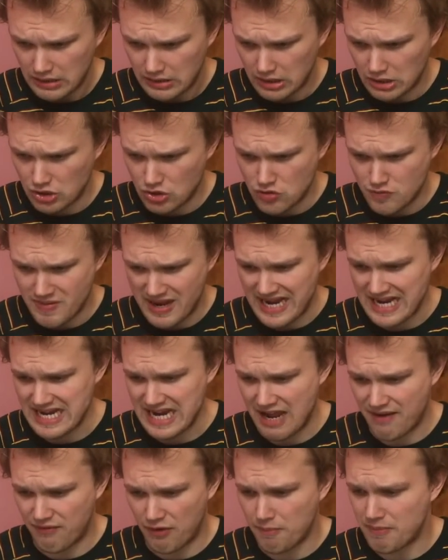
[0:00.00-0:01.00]
that you may
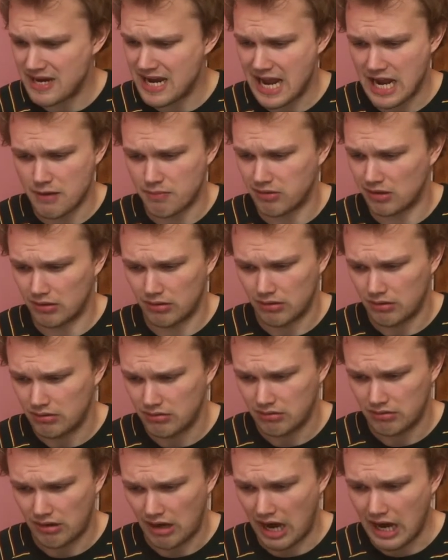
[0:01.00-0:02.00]
never be able,
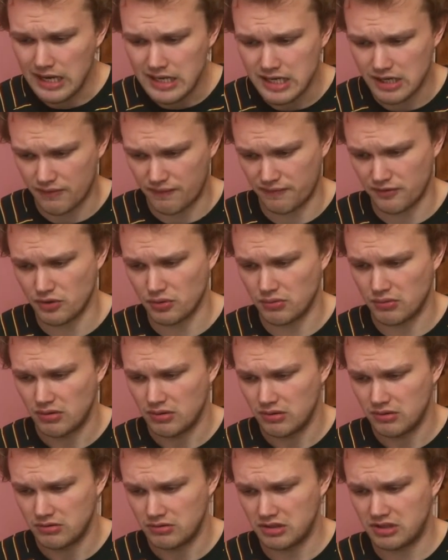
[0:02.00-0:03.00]
any of you,
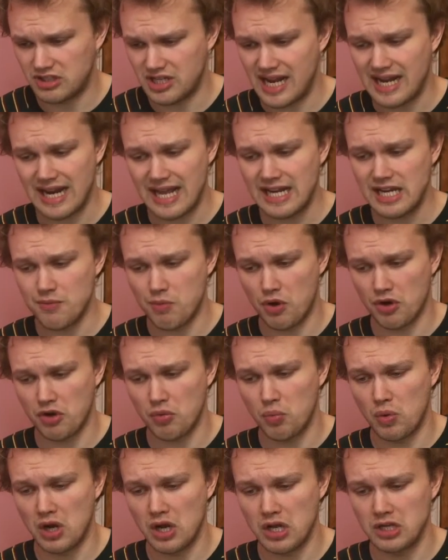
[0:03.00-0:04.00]
to tell anyone
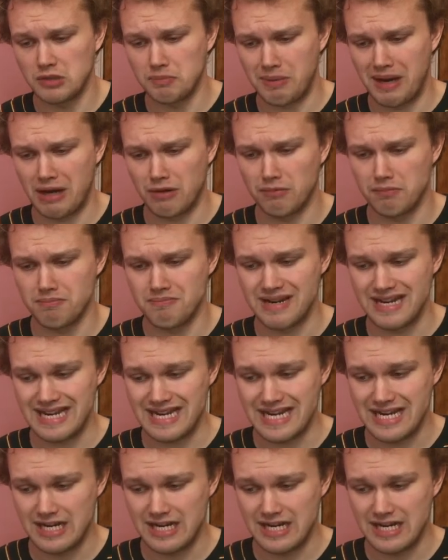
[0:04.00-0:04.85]
a word about me.